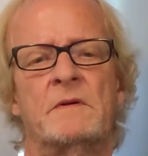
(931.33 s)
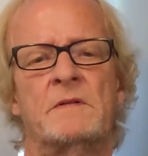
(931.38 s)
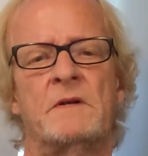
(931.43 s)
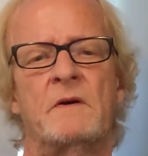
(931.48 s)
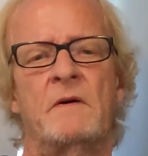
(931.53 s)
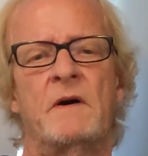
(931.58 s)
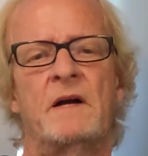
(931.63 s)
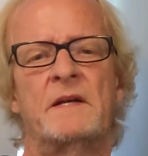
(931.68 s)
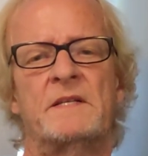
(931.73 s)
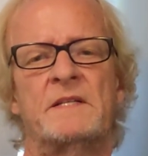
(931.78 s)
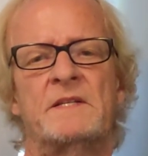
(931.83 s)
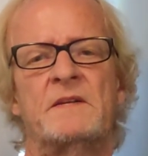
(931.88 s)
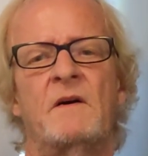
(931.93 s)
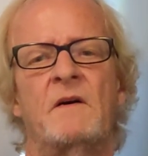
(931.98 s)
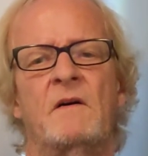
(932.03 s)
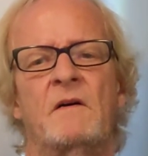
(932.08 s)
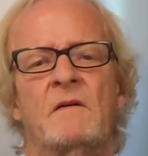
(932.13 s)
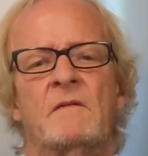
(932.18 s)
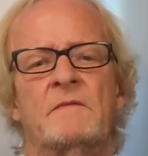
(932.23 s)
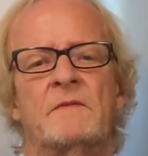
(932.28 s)
So I
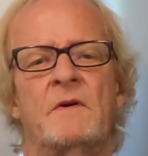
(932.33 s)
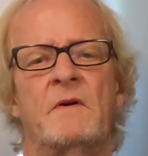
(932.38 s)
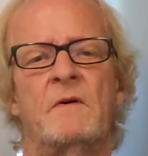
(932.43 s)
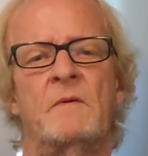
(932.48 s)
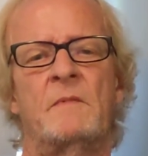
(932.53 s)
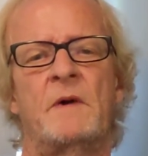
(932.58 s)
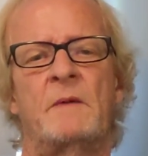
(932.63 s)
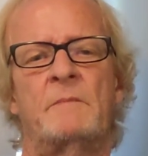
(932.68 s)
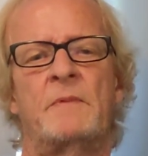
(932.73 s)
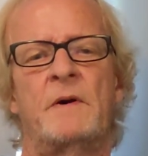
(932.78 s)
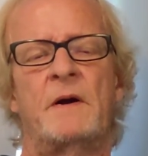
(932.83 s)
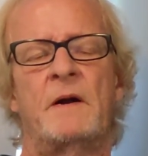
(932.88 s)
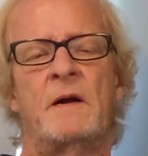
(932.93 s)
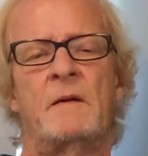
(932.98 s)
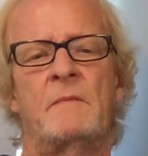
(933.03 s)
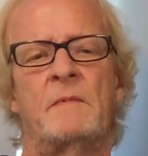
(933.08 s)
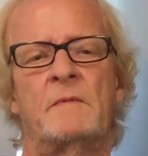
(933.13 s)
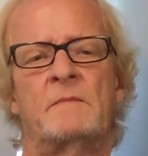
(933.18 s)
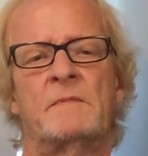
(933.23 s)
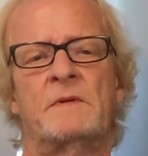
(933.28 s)
solved all my
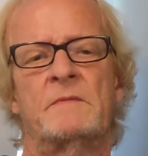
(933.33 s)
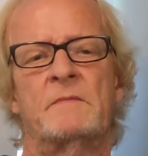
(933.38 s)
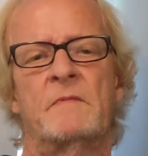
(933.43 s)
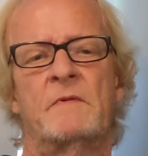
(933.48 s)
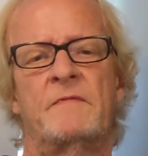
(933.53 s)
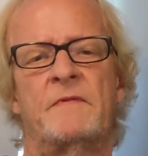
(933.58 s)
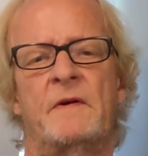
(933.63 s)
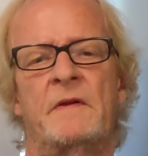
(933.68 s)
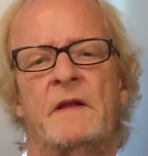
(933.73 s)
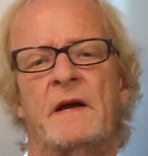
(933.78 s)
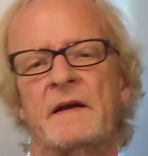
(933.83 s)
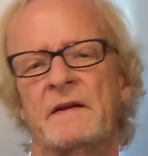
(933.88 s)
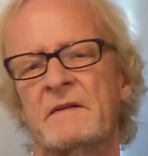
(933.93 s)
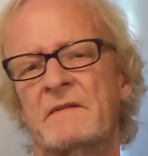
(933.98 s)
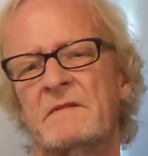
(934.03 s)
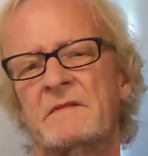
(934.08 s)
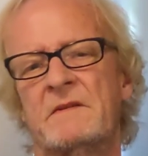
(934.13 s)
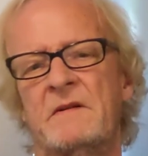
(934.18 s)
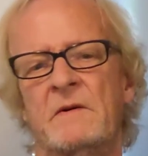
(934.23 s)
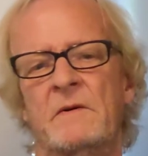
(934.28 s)
problems for that
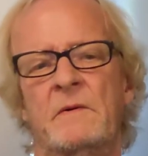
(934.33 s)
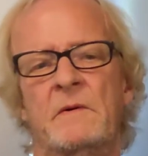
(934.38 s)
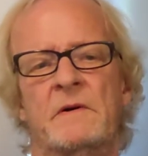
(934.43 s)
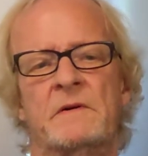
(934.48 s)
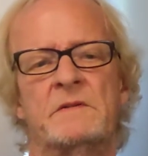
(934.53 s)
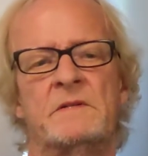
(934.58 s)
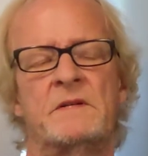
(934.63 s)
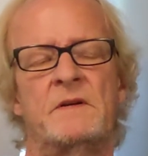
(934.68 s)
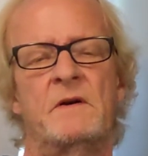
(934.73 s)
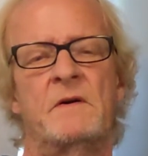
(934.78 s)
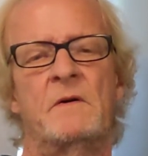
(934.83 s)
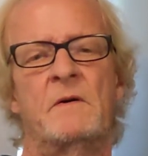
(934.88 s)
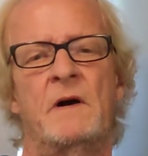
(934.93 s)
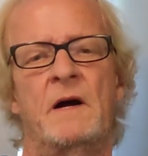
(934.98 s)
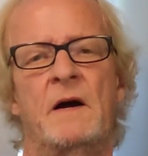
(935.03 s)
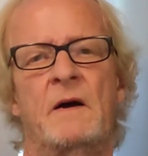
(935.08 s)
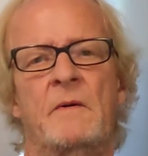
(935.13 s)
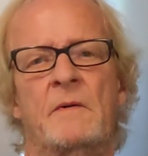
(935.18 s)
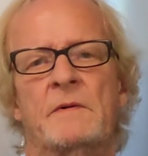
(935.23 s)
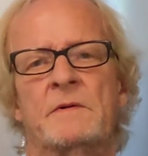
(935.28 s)
2 or so
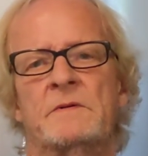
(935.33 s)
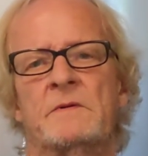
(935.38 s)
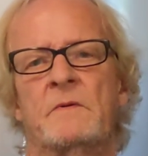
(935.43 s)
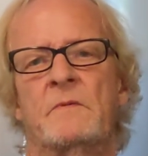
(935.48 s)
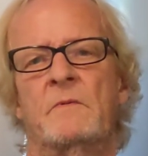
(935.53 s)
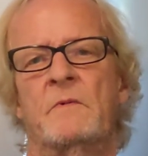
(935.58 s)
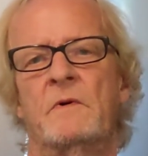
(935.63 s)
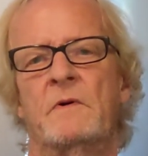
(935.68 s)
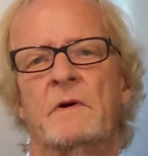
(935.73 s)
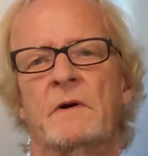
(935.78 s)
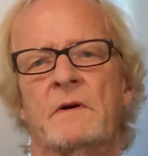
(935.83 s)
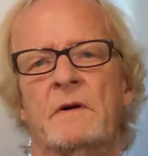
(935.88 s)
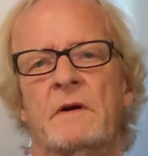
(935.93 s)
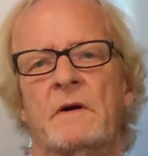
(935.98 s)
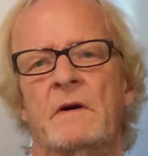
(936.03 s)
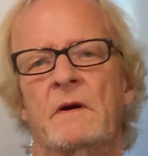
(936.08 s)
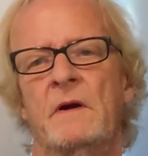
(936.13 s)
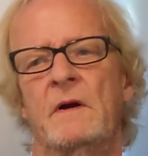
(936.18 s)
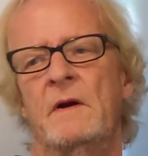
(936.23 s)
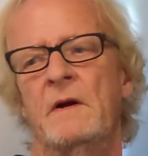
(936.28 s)
hours of work,
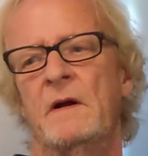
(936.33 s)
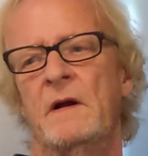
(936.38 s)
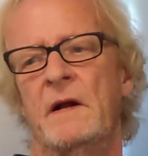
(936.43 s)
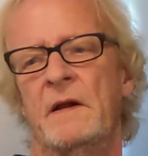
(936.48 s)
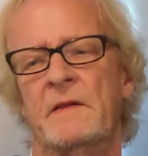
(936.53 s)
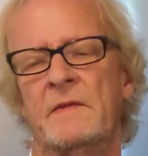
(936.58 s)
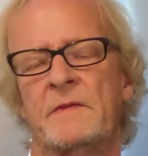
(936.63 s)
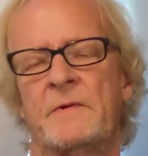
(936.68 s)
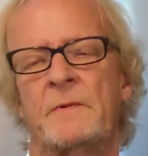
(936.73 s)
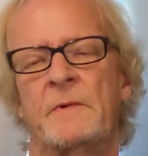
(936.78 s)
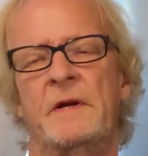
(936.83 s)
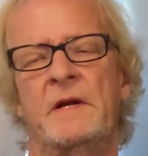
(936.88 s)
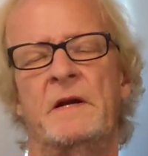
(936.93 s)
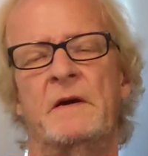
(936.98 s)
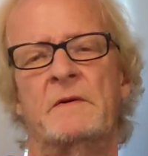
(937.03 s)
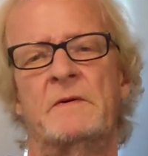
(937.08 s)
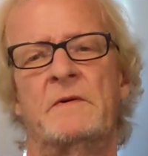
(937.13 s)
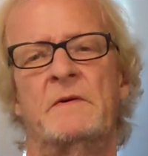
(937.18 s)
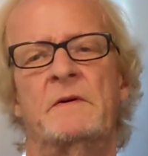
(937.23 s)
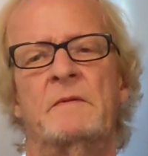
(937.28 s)
and
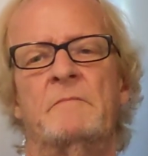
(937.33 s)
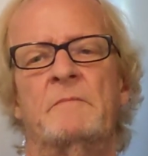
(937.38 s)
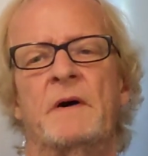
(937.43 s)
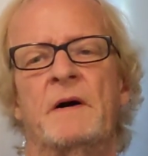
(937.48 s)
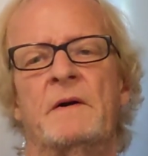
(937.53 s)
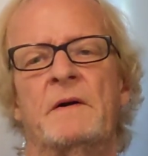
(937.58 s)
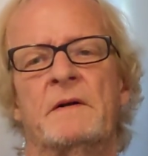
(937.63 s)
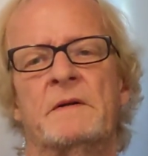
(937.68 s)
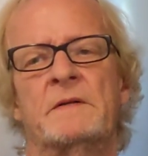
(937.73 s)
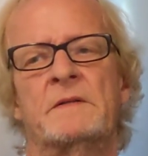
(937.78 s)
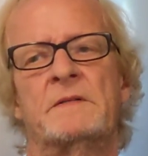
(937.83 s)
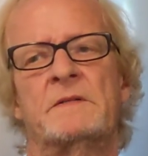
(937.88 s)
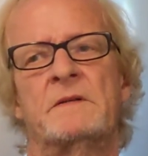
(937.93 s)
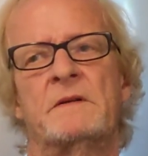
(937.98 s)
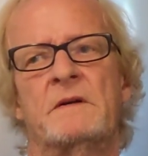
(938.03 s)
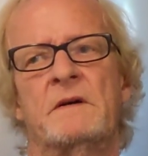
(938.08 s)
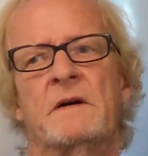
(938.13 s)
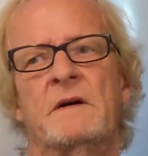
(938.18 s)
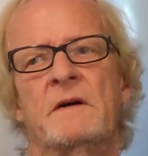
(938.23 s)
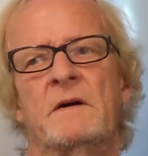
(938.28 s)
$300,
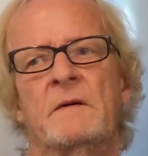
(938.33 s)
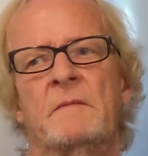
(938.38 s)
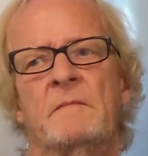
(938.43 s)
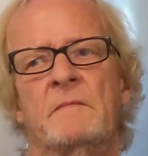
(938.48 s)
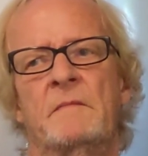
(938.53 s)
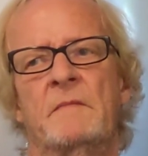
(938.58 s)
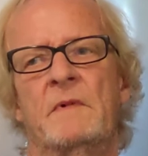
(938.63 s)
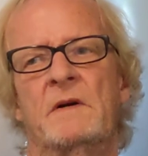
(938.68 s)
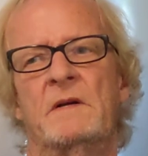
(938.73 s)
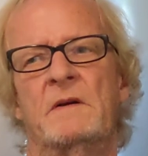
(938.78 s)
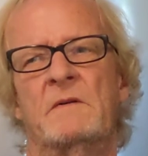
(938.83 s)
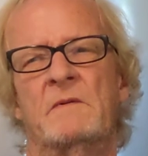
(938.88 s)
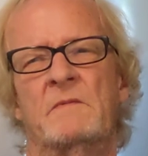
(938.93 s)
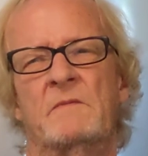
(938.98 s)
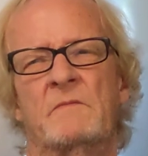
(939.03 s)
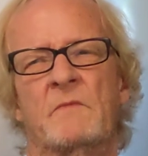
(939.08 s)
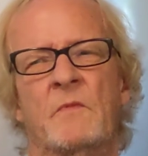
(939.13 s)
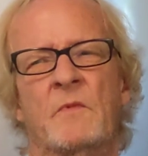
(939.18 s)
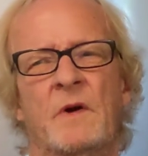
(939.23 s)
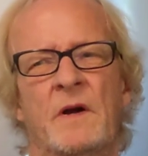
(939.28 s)

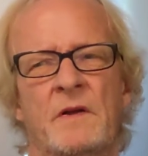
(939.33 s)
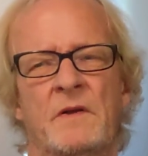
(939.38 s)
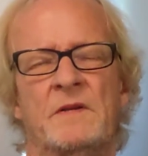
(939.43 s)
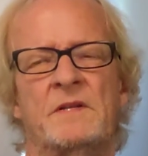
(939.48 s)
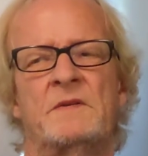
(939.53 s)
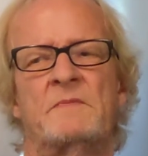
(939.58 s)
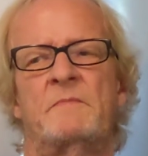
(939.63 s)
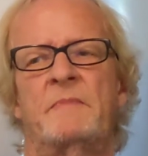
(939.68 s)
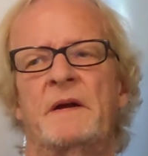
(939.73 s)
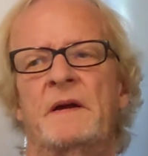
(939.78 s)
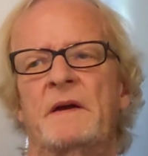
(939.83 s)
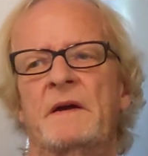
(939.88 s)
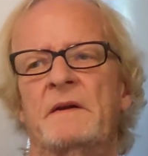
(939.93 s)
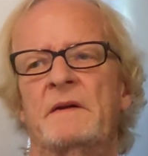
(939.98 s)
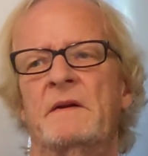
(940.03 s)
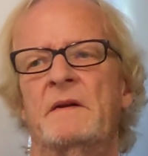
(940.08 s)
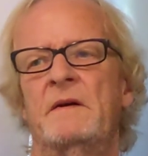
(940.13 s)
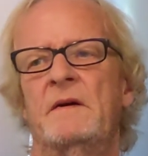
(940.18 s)
well spent.